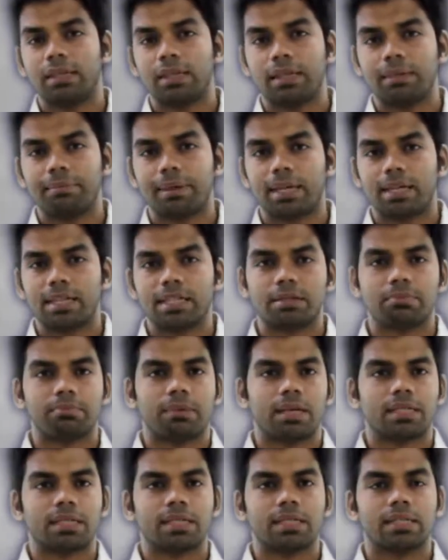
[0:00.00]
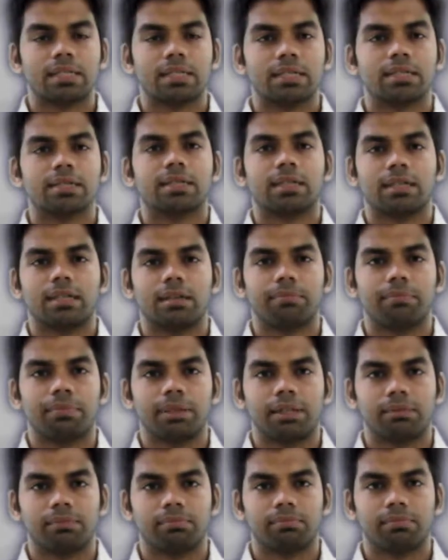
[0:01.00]
unbalanced masses in a single
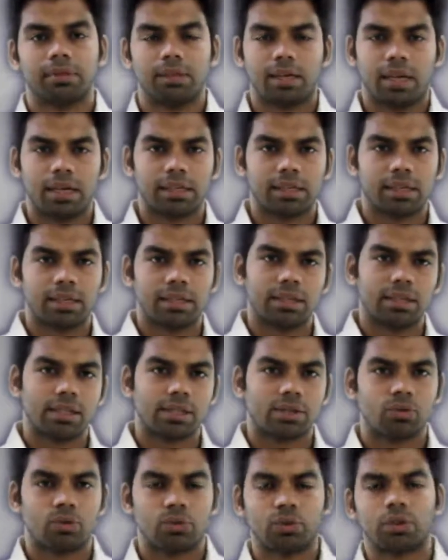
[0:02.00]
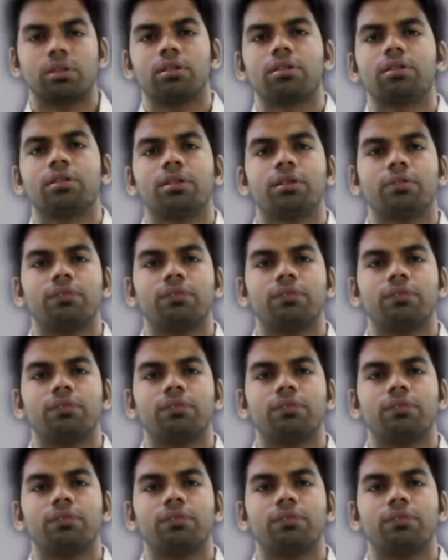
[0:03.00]
plane, like in this rotor.